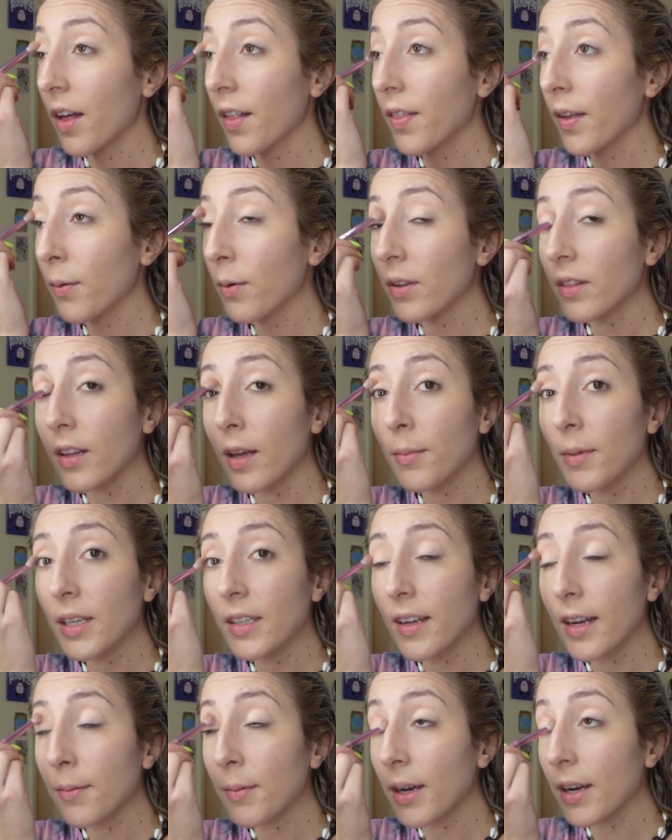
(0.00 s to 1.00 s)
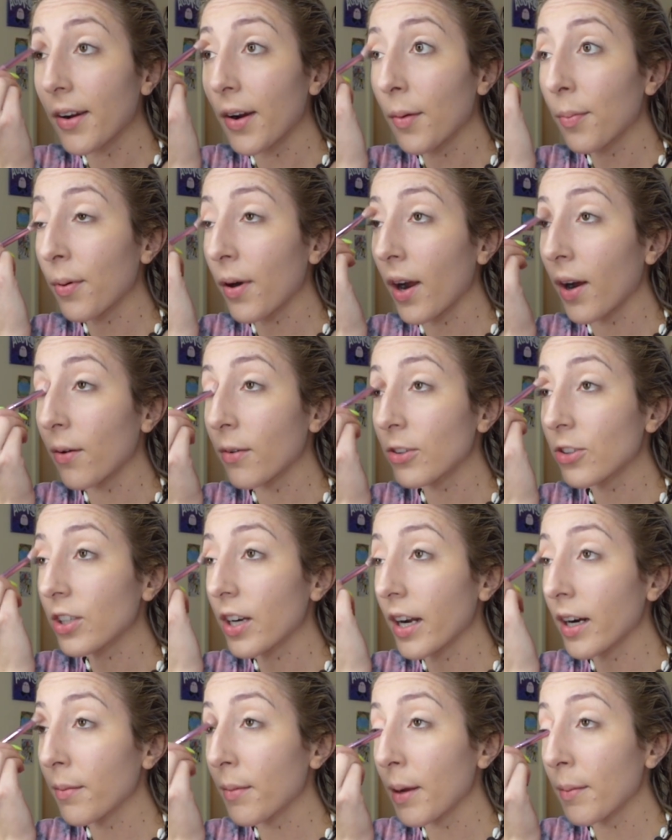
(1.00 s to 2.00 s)
they wouldn't let me take my GoPro, which
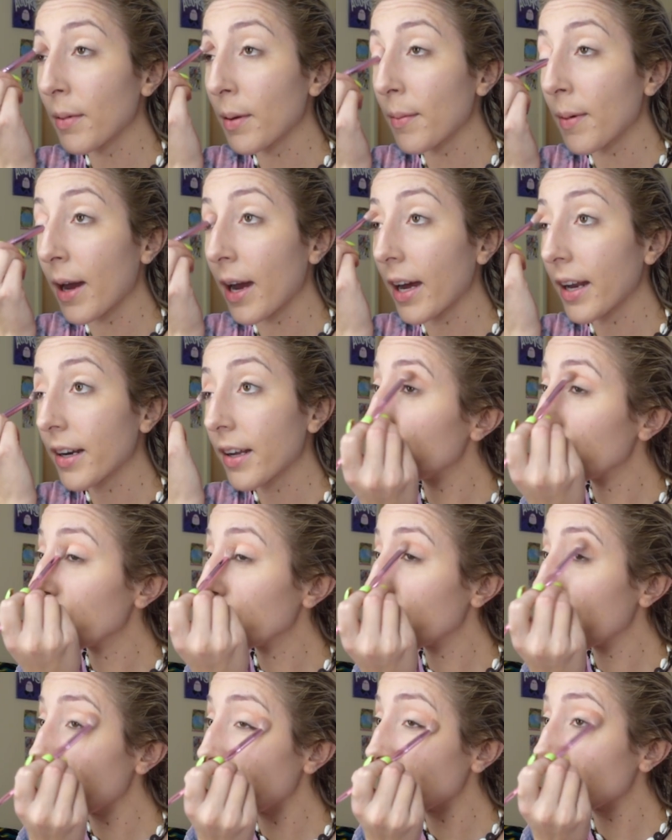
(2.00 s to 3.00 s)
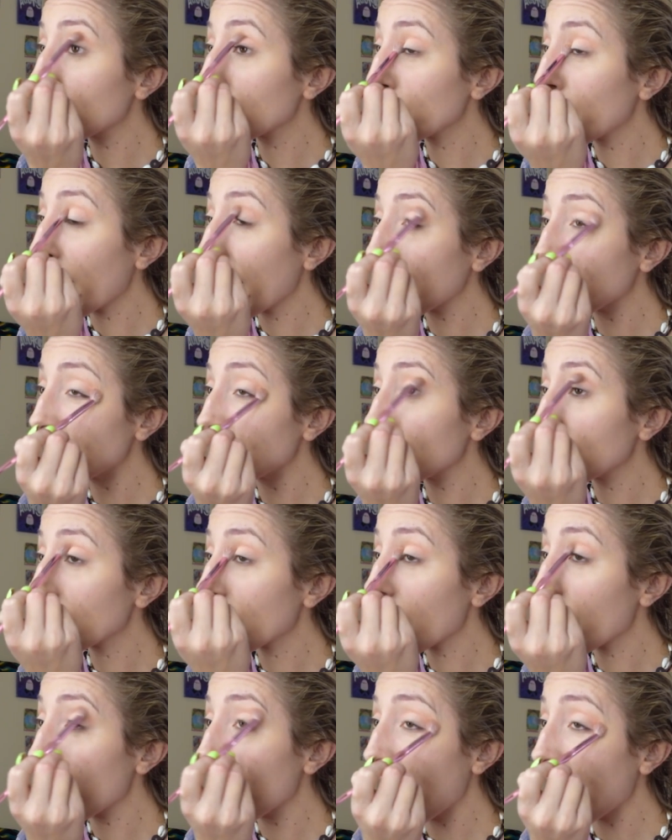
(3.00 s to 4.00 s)
kind of made me mad. Do expect
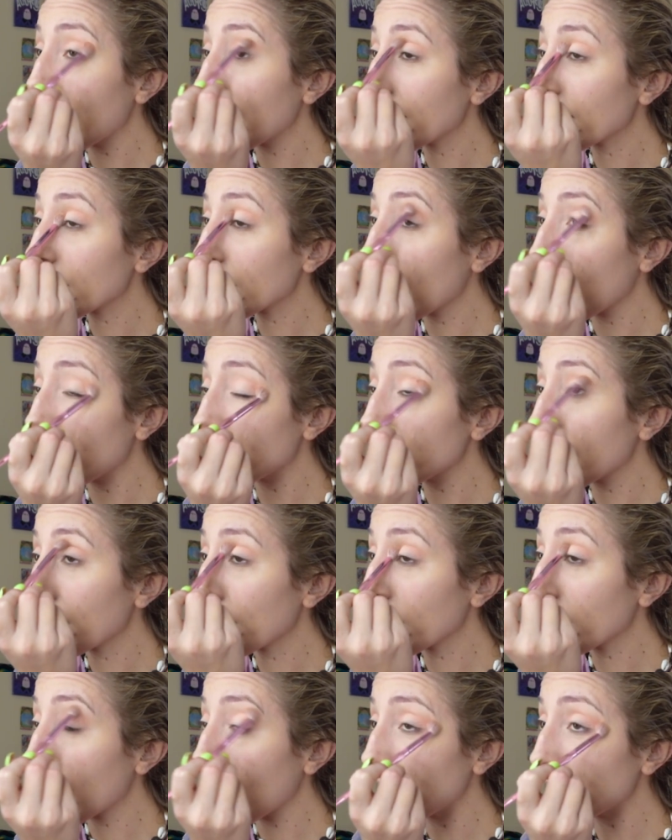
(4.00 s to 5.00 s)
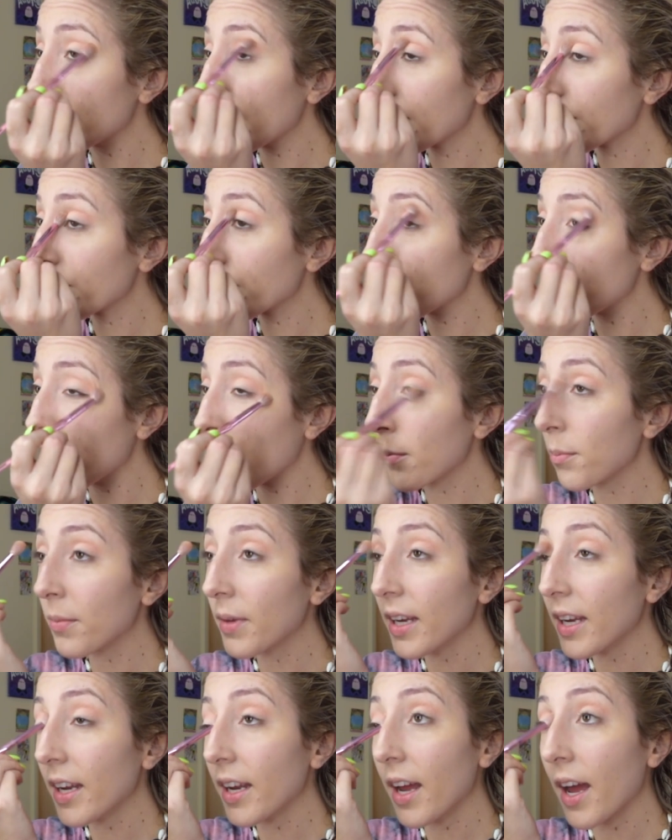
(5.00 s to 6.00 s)
that type of content from
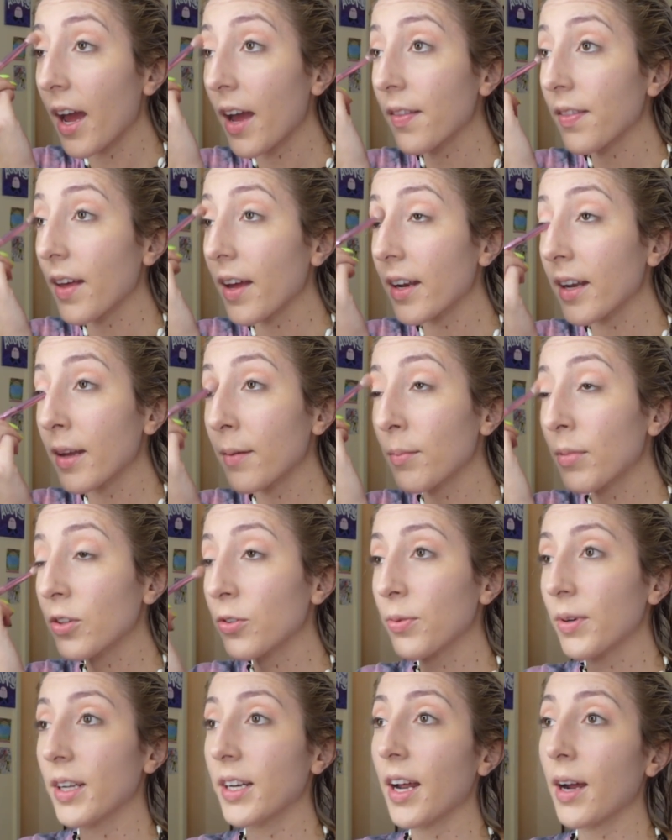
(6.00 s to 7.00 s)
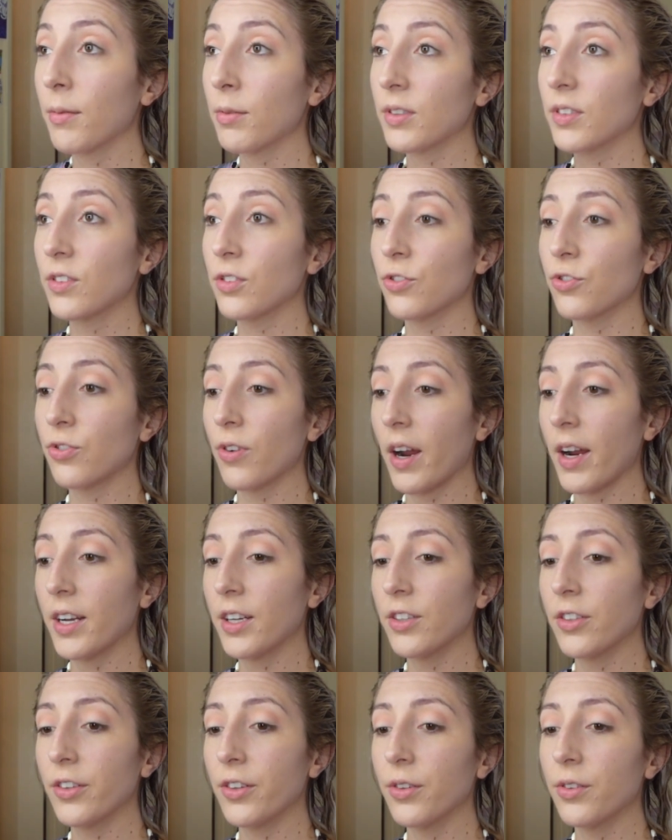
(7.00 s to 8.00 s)
me, and then in between I will still try
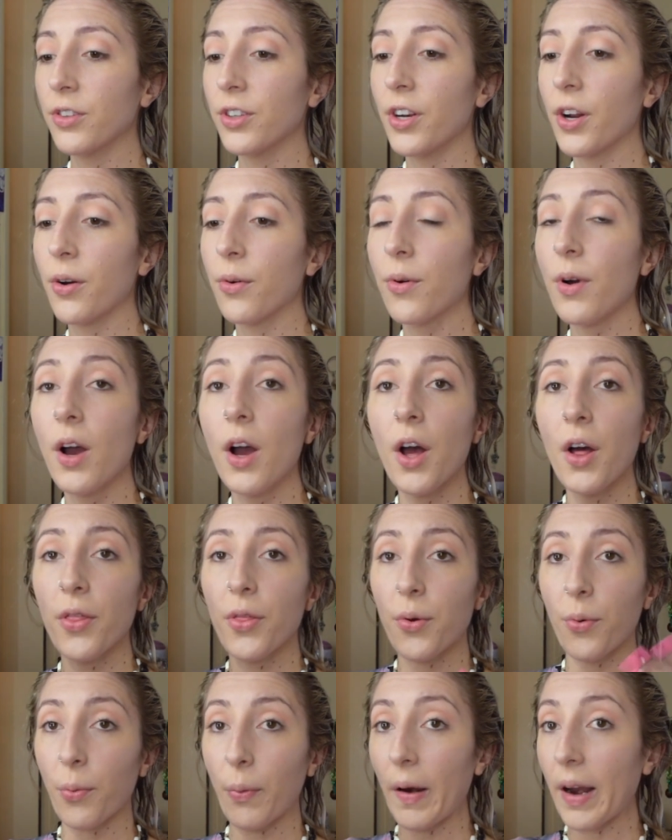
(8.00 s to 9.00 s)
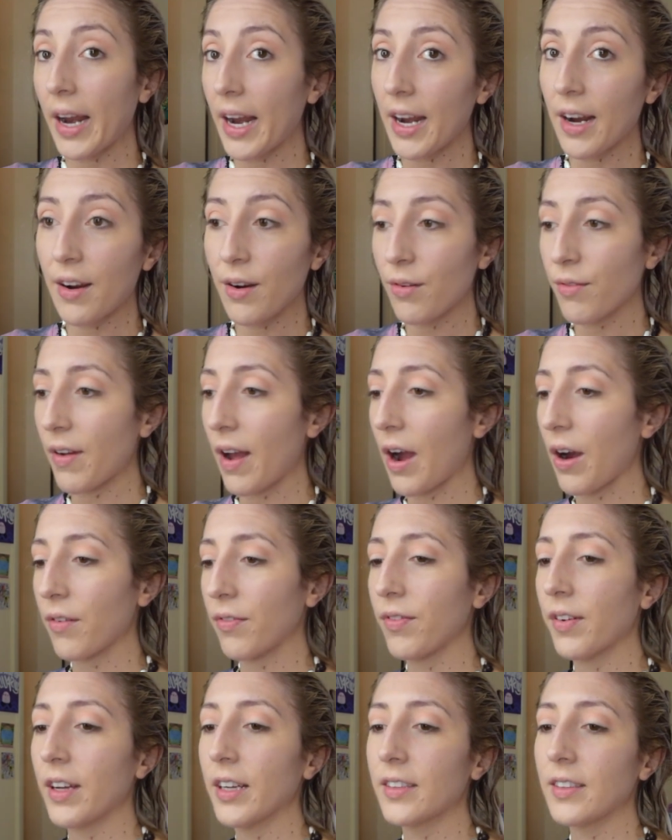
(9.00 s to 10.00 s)
and do, you know, the rave
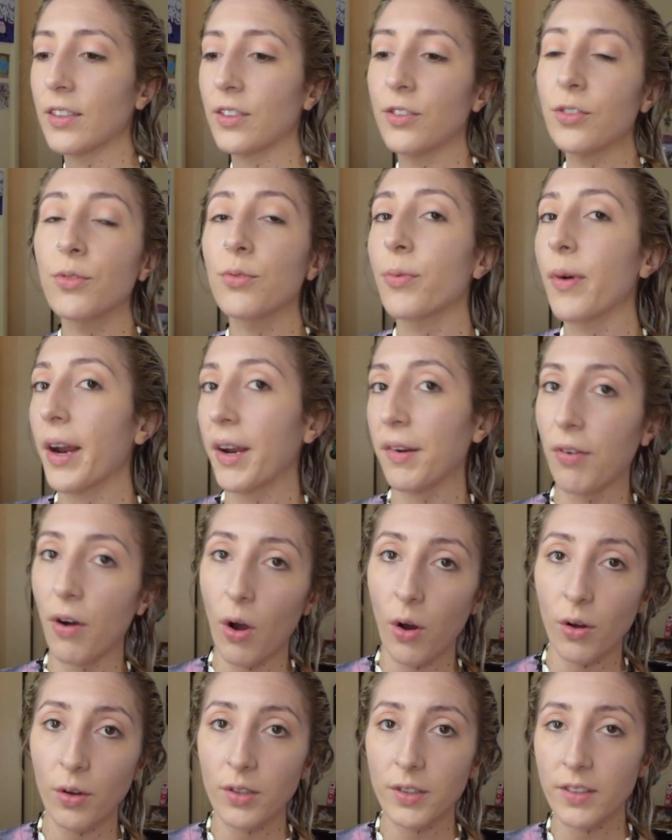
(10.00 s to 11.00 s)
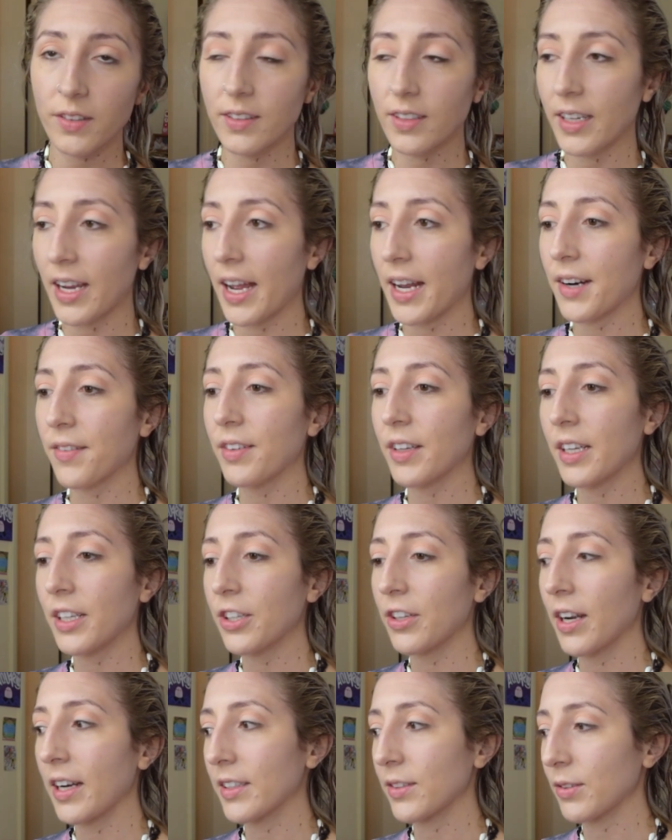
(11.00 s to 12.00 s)
outfits. I'll do rave hauls. Again, I feel
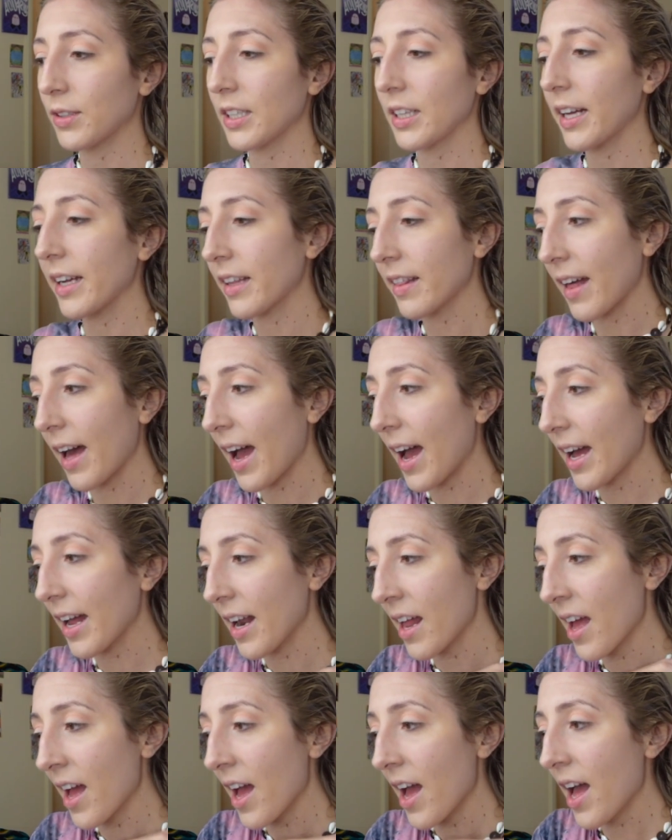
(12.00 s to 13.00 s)
like you guys really like that.